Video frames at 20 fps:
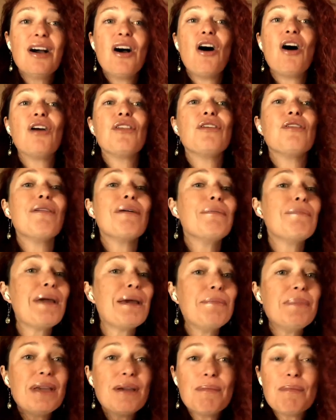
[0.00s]
Although it
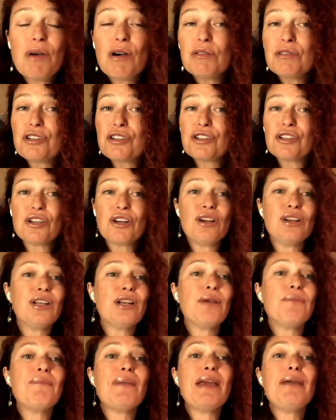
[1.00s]
may be emotional and
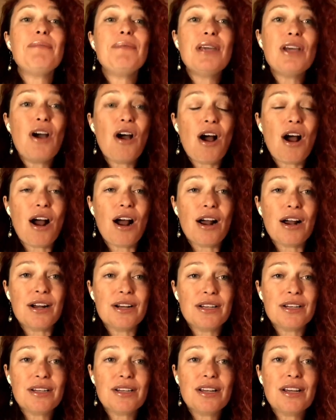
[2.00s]
it may be
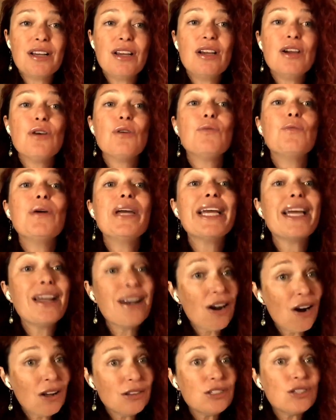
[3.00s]
hard, we
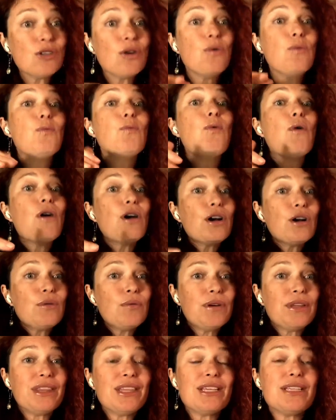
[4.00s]
can also work
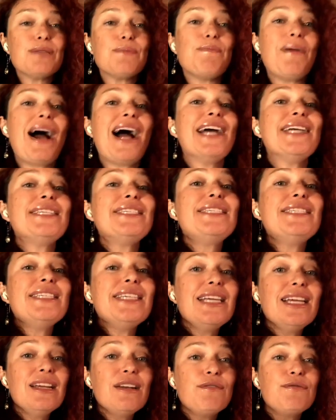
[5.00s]
with this
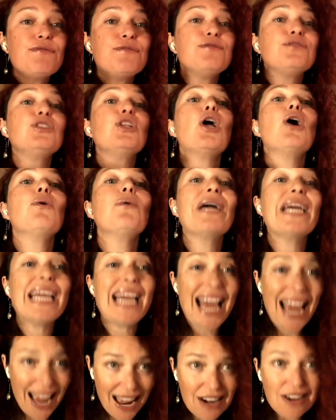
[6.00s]
Piscean
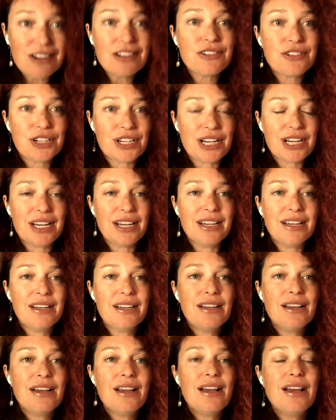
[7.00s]
flowing energy
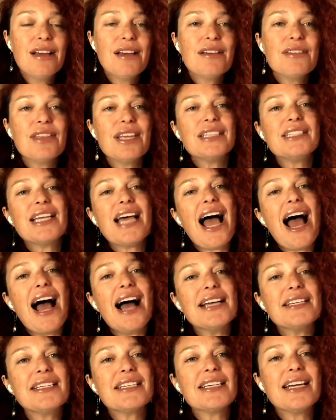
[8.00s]
that's
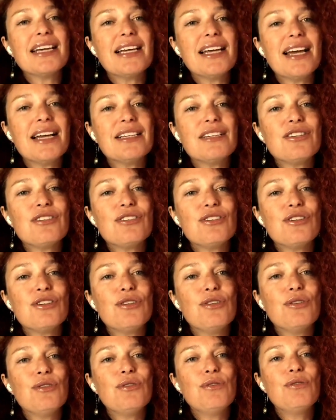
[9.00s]
asking us
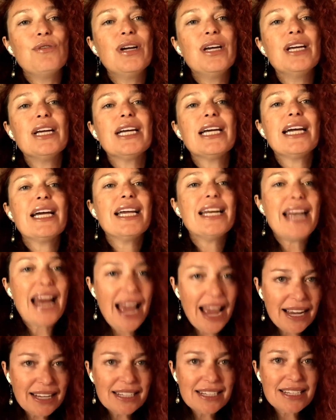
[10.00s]
to
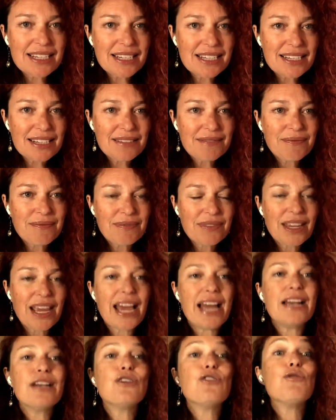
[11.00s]
connect
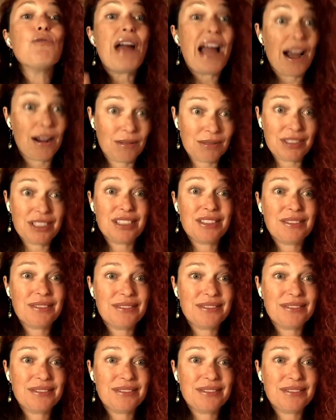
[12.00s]
and ground.